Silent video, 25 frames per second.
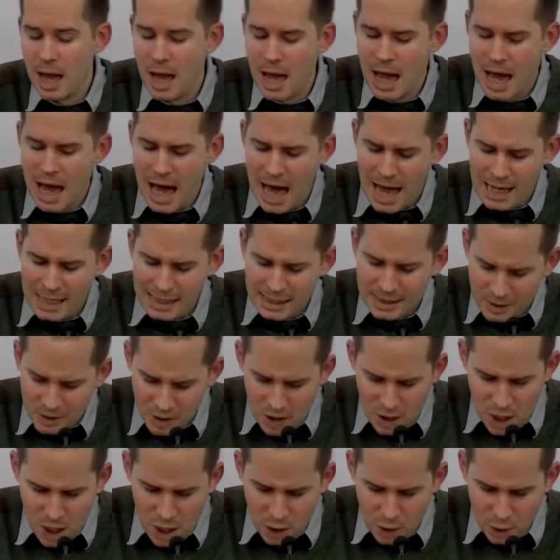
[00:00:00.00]
and
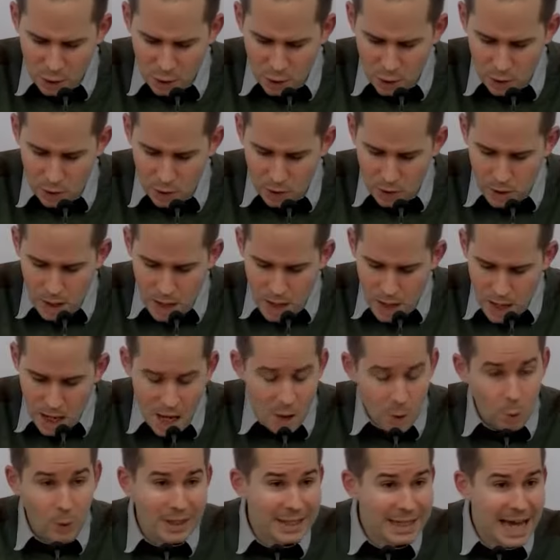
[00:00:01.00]
eternal.
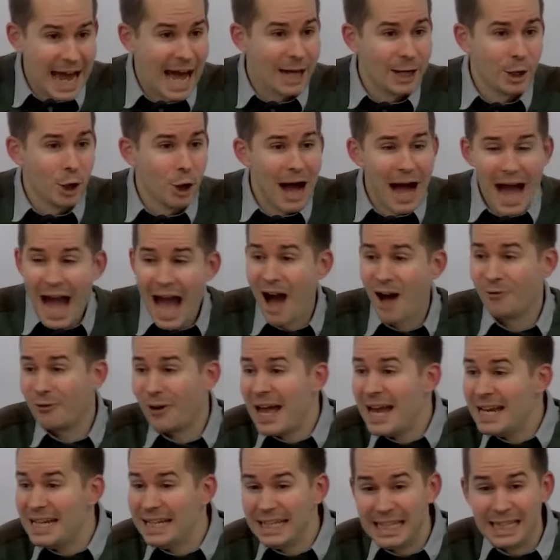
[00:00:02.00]
We cannot have
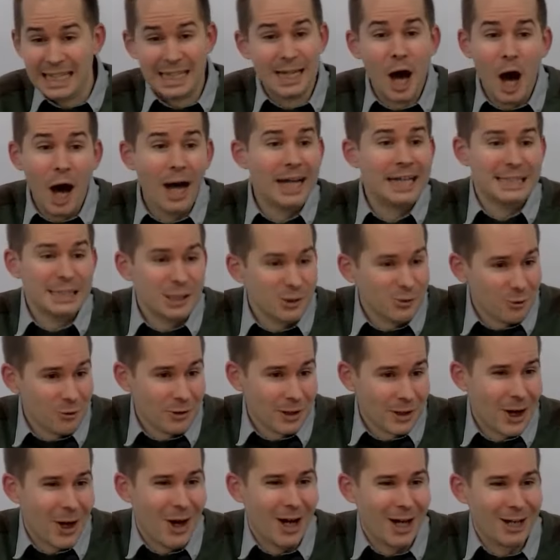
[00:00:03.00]
any kind of
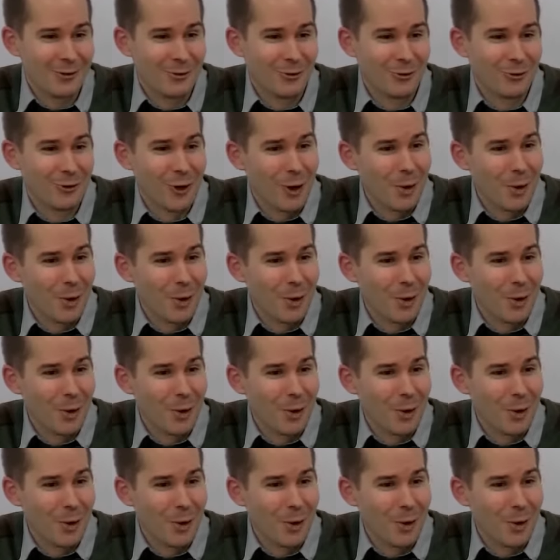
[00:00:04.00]
life